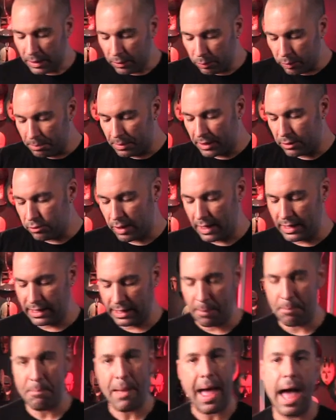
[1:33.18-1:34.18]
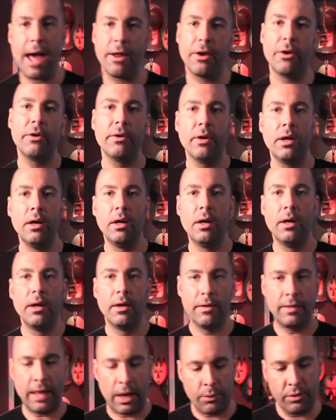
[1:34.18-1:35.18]
would be creating a pattern
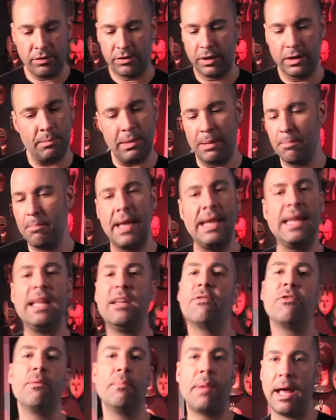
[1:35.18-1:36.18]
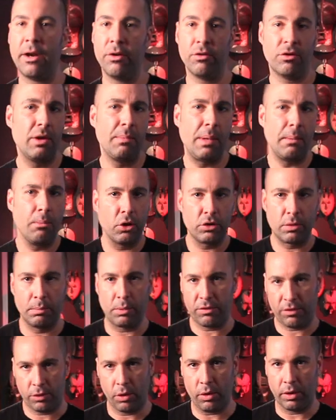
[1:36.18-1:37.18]
that was going to be many different patterns. It could be multiple
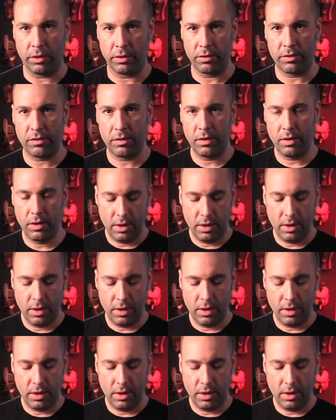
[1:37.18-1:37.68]
songs.